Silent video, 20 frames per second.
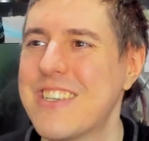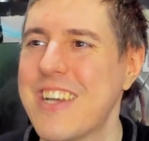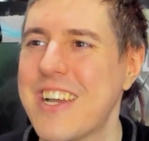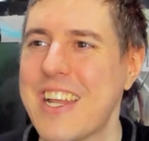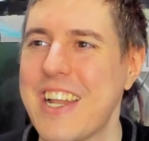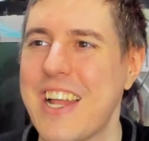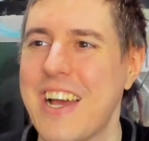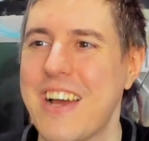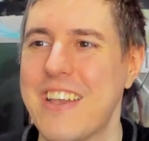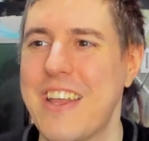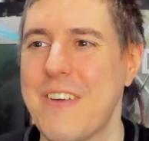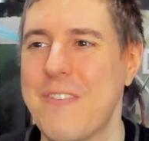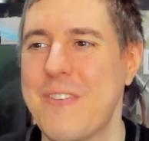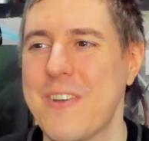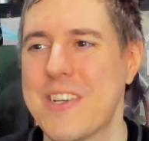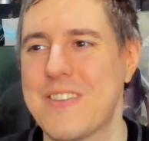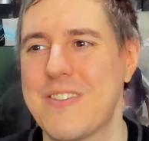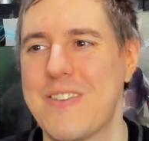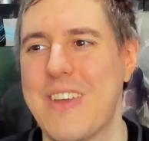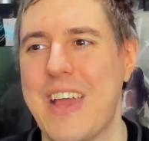Check it out on
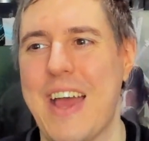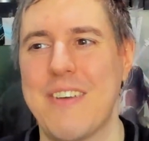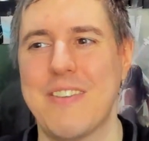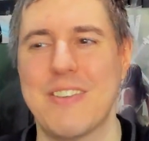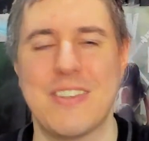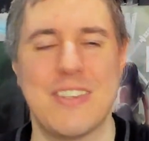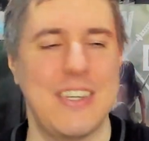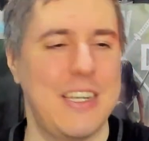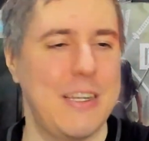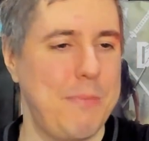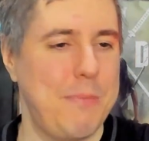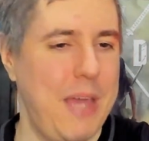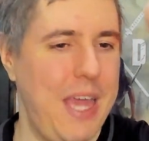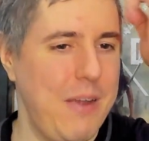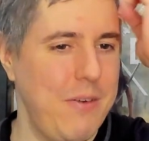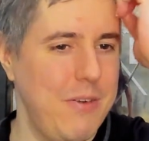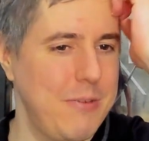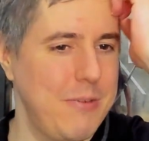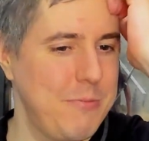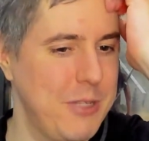Netflix if you haven't seen it.
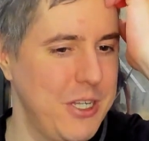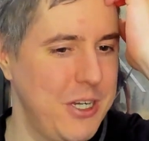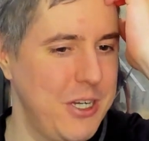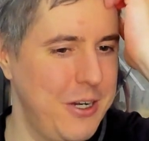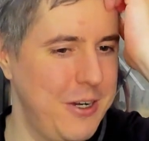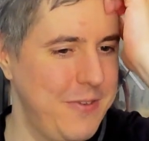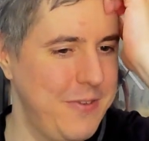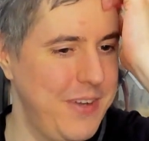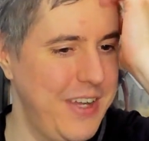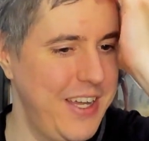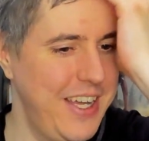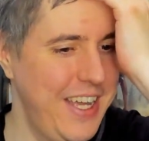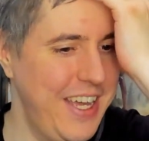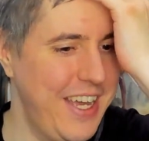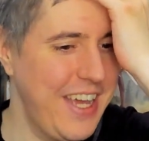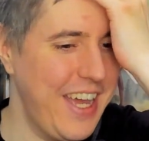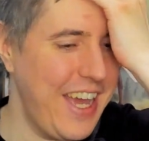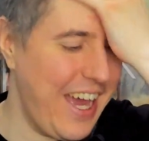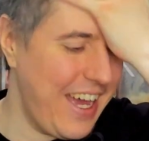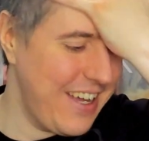Penguin Bloom.
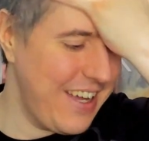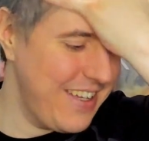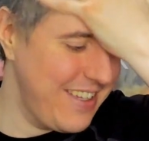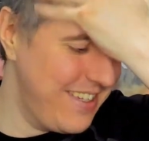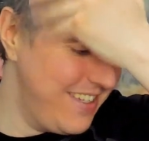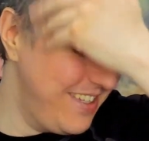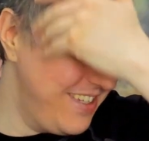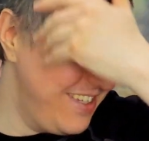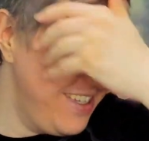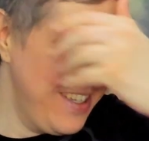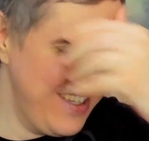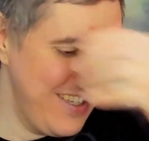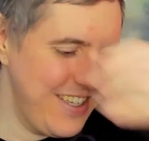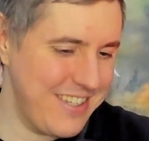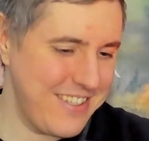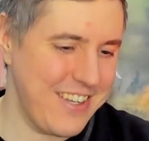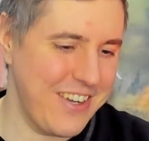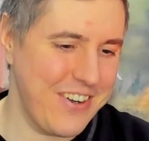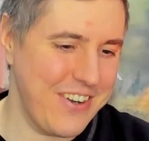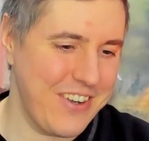
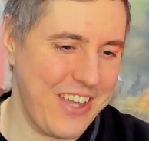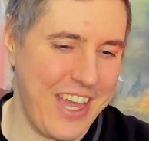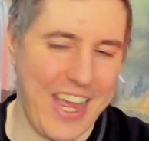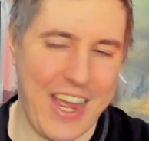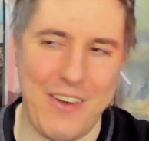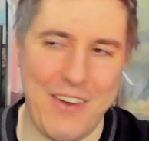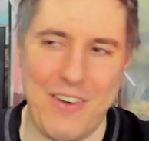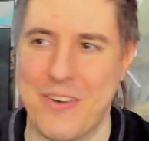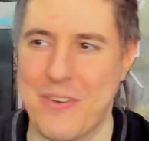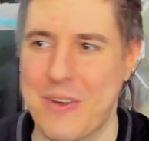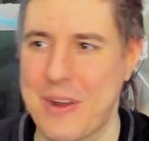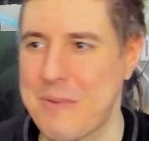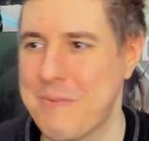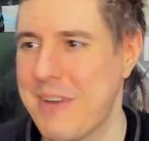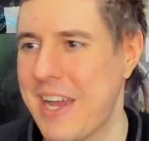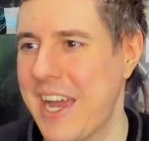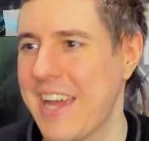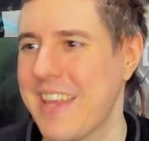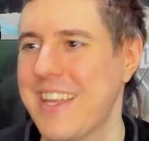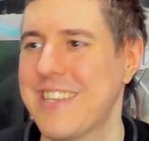It's okay. I want Rick
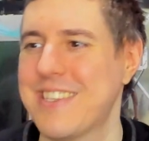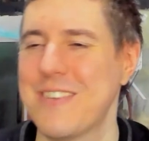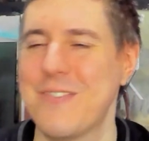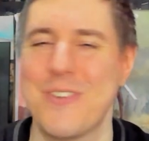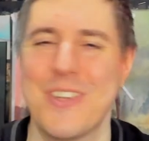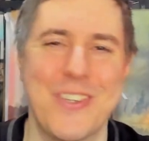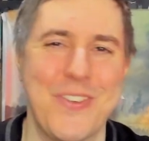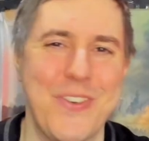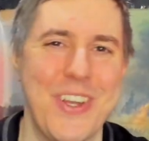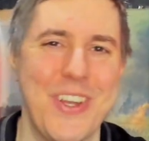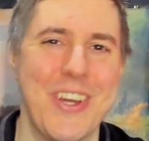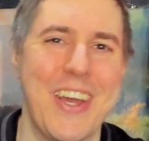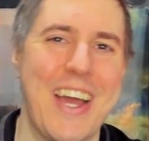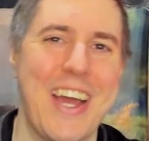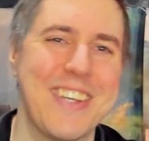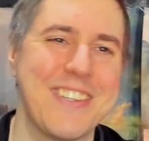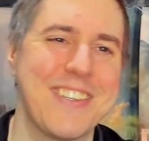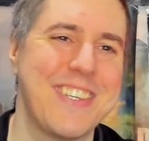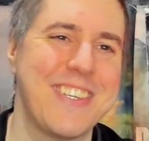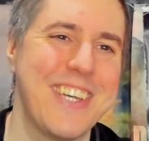back. That's it for this video,
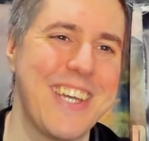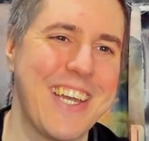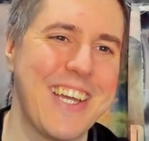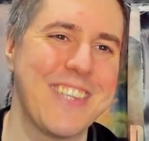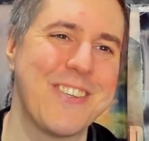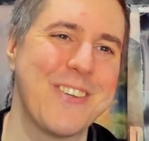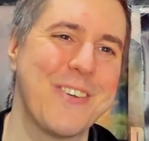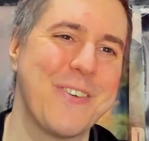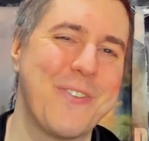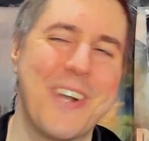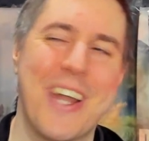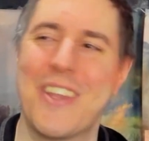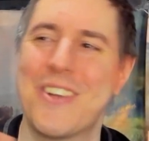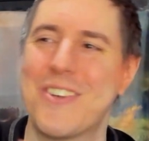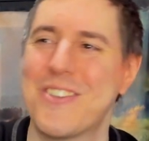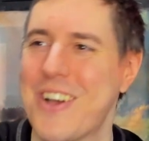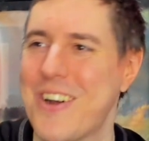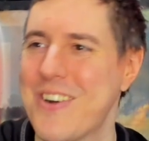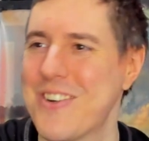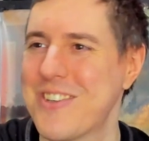guys. I'll see you again soon for
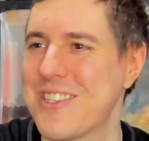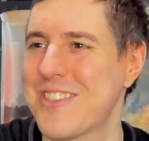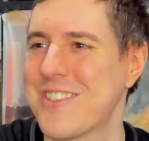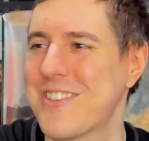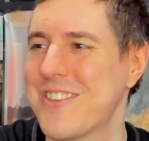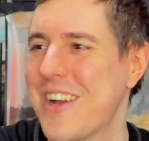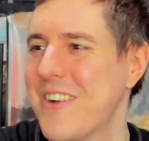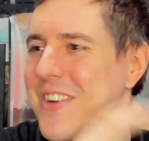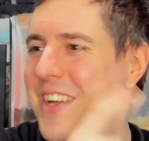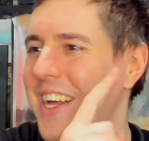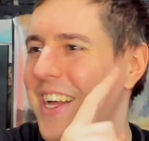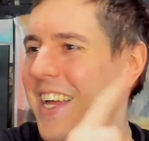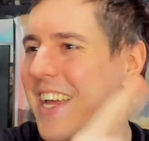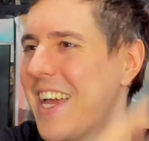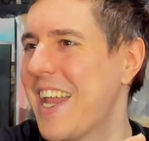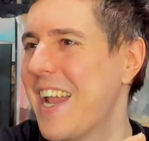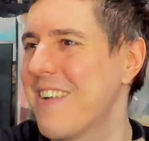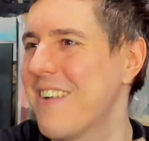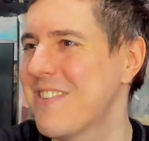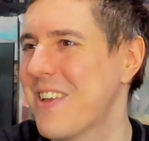another. As always, it's Trev,
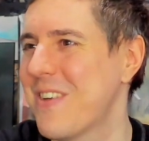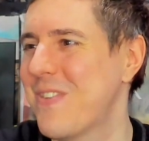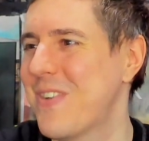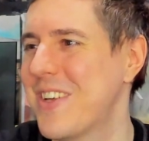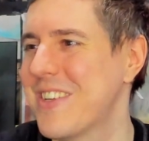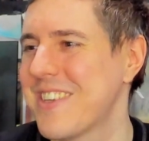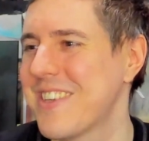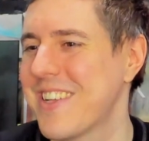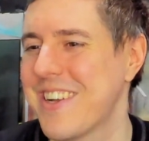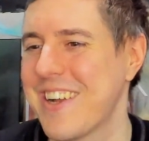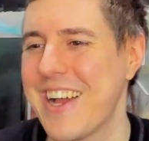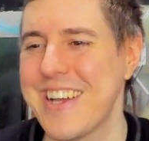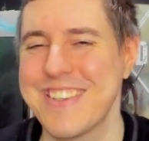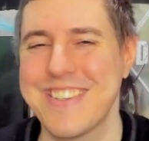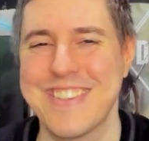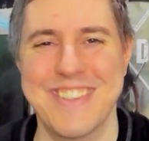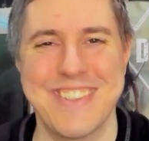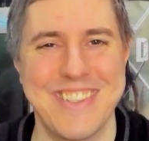and I'm saying peace. Later, guys.